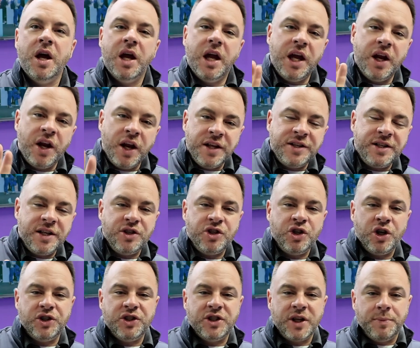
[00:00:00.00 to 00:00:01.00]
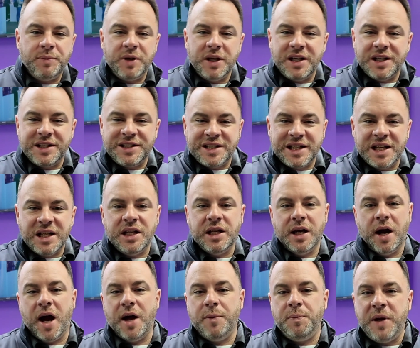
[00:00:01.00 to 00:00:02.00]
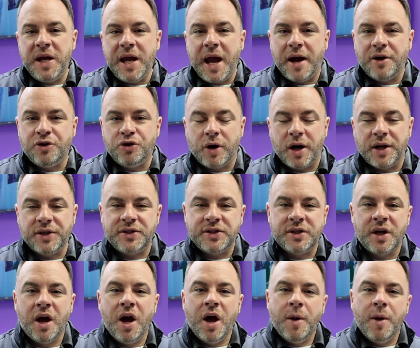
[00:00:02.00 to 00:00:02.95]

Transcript: It isn't just something to see the IP address,